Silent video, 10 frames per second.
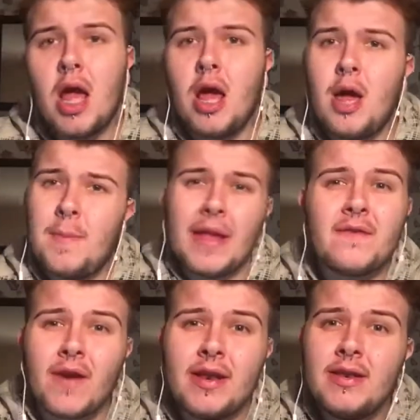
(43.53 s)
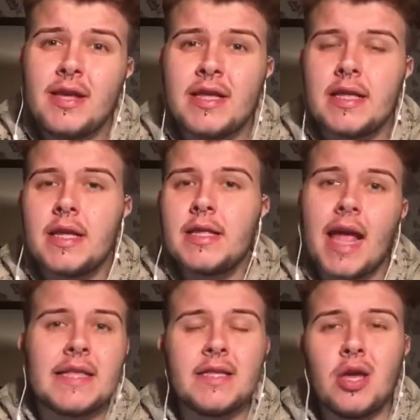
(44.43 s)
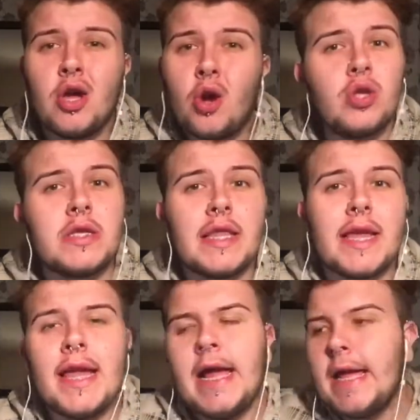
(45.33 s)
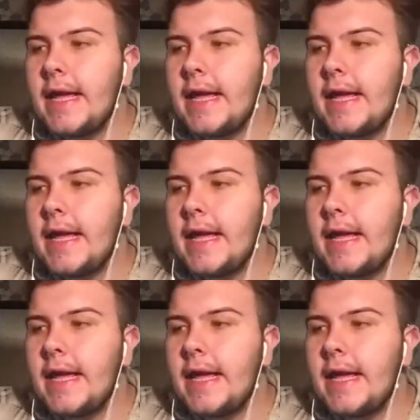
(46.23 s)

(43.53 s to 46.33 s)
her best friend is texting her constantly,